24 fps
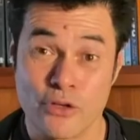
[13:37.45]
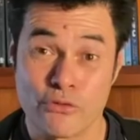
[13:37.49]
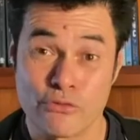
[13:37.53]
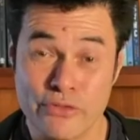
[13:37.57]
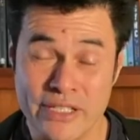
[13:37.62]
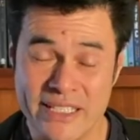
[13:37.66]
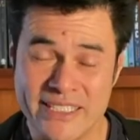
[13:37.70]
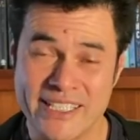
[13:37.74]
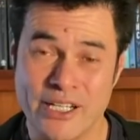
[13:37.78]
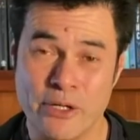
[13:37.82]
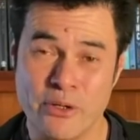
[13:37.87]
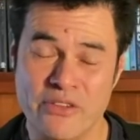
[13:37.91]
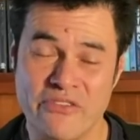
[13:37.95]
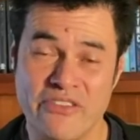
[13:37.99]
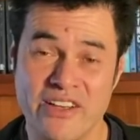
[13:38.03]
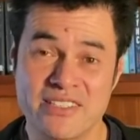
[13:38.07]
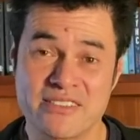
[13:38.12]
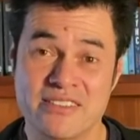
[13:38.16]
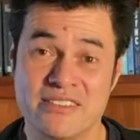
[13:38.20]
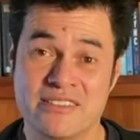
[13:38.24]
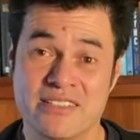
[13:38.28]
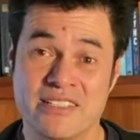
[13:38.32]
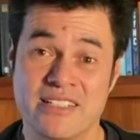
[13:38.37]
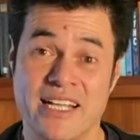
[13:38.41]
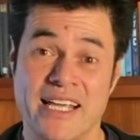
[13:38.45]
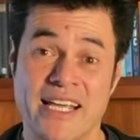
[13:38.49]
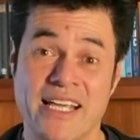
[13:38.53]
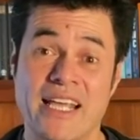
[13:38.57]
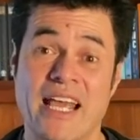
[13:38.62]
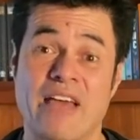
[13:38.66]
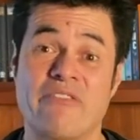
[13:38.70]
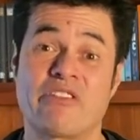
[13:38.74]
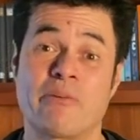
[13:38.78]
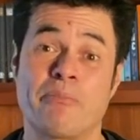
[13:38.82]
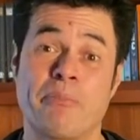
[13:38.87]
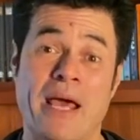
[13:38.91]
Retail investors today
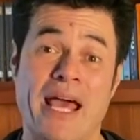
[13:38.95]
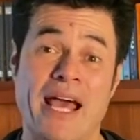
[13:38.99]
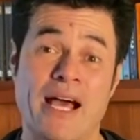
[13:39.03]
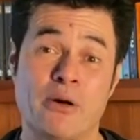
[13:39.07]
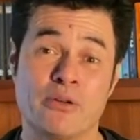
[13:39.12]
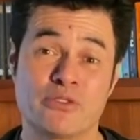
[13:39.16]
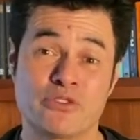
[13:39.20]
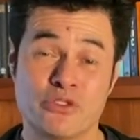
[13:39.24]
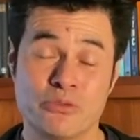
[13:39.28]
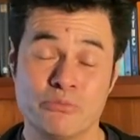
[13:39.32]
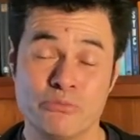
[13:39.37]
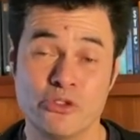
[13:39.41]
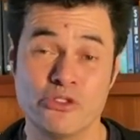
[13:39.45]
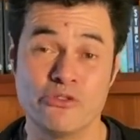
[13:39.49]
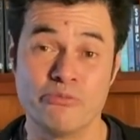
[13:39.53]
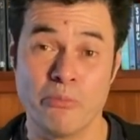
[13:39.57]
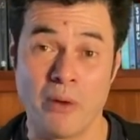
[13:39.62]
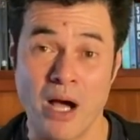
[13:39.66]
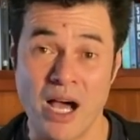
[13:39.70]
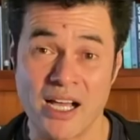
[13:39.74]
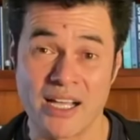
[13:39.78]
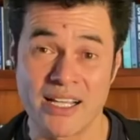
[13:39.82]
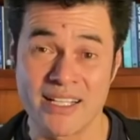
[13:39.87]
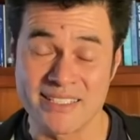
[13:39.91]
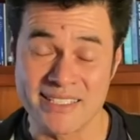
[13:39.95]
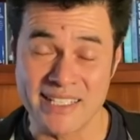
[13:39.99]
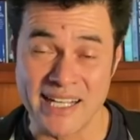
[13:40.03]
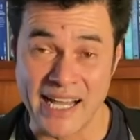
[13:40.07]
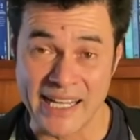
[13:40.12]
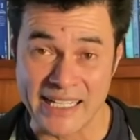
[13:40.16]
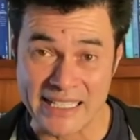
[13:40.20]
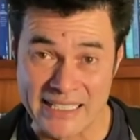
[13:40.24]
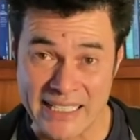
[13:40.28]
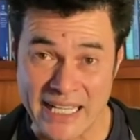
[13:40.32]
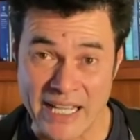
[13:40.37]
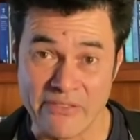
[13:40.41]
have the power to move markets
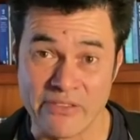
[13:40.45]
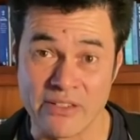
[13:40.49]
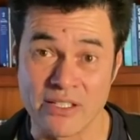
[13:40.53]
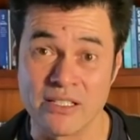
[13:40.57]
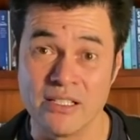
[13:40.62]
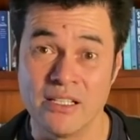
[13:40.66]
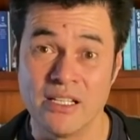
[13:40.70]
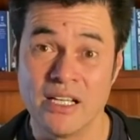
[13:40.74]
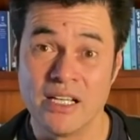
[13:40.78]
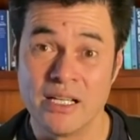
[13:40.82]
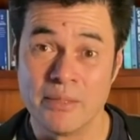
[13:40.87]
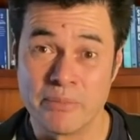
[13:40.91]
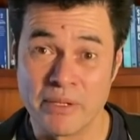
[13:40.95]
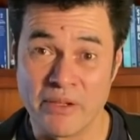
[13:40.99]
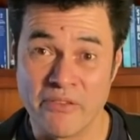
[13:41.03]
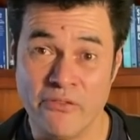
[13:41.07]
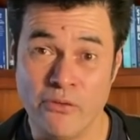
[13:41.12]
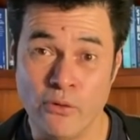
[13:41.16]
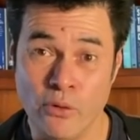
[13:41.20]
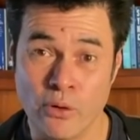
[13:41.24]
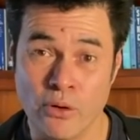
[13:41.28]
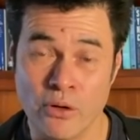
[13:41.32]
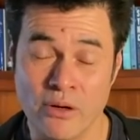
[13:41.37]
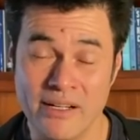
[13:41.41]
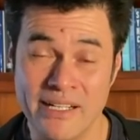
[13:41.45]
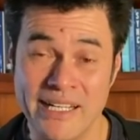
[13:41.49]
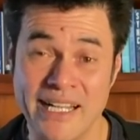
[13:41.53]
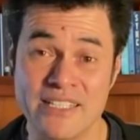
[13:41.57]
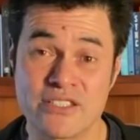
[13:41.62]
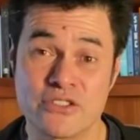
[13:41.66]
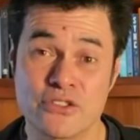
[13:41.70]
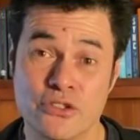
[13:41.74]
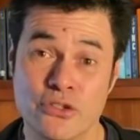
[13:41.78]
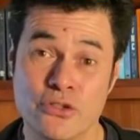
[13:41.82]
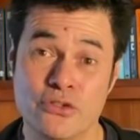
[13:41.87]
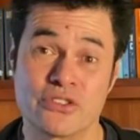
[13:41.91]
like never before.
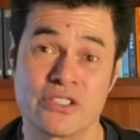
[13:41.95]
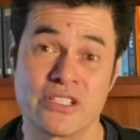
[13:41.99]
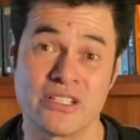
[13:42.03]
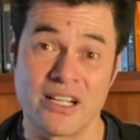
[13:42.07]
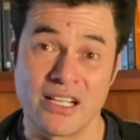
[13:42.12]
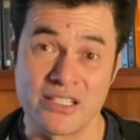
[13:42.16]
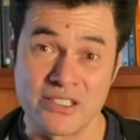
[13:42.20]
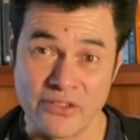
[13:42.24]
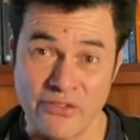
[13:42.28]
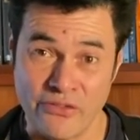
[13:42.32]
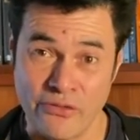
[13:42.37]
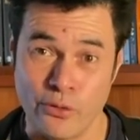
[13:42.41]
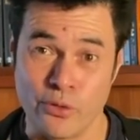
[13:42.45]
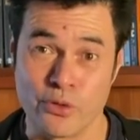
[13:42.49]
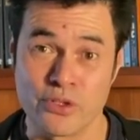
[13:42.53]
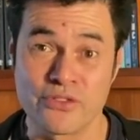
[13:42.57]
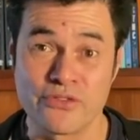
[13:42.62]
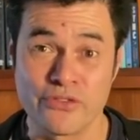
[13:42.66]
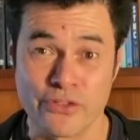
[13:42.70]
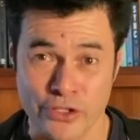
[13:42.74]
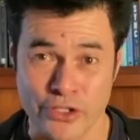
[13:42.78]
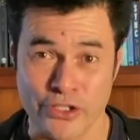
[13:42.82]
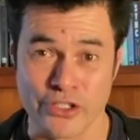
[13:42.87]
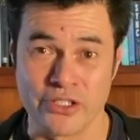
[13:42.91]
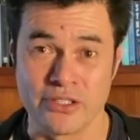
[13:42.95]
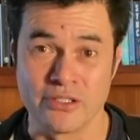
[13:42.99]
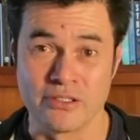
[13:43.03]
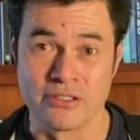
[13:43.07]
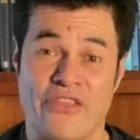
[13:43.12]
Let's use it as a force for good.